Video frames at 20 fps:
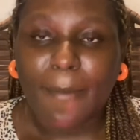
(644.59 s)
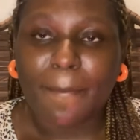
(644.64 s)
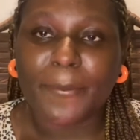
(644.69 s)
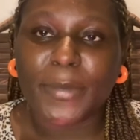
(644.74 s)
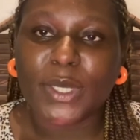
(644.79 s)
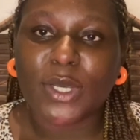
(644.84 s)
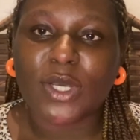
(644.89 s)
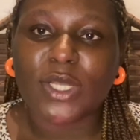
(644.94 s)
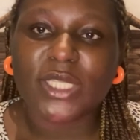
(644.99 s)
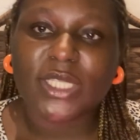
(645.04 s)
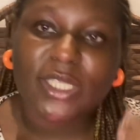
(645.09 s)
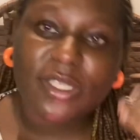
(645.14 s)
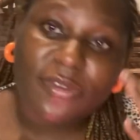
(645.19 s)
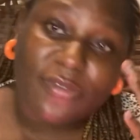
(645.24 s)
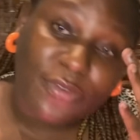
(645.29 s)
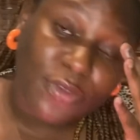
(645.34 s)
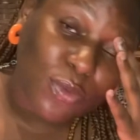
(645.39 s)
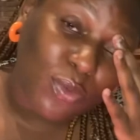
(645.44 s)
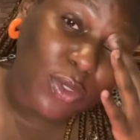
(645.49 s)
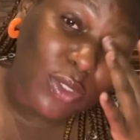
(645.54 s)
Because
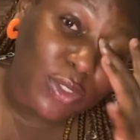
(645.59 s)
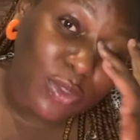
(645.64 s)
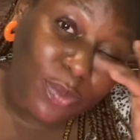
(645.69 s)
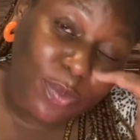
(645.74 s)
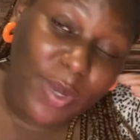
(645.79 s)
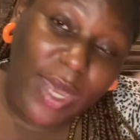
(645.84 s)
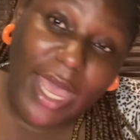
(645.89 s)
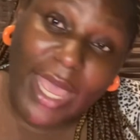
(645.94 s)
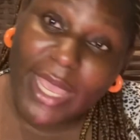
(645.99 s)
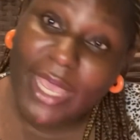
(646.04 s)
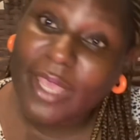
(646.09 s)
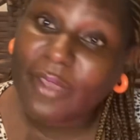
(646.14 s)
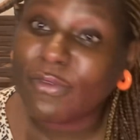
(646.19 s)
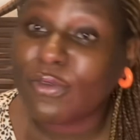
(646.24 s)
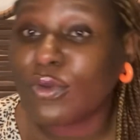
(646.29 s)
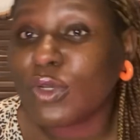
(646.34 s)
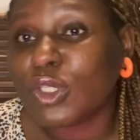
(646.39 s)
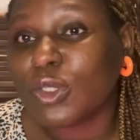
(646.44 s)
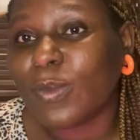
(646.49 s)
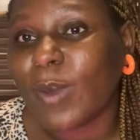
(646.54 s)
if you want to buy
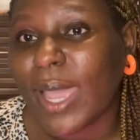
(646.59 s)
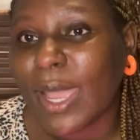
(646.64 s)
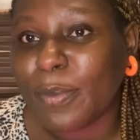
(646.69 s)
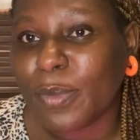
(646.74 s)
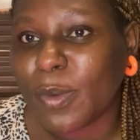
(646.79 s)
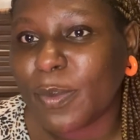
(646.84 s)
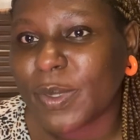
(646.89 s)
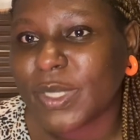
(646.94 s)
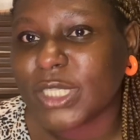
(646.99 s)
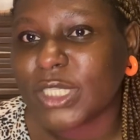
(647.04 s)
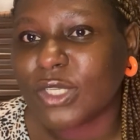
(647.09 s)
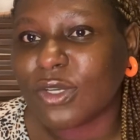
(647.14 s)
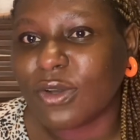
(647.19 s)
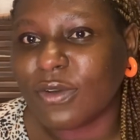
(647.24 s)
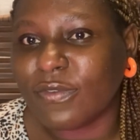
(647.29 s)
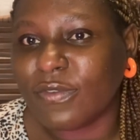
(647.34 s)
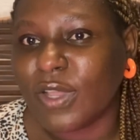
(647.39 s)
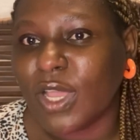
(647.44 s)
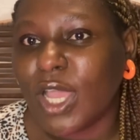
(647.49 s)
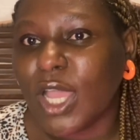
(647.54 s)
a property
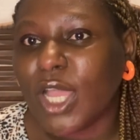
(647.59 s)
of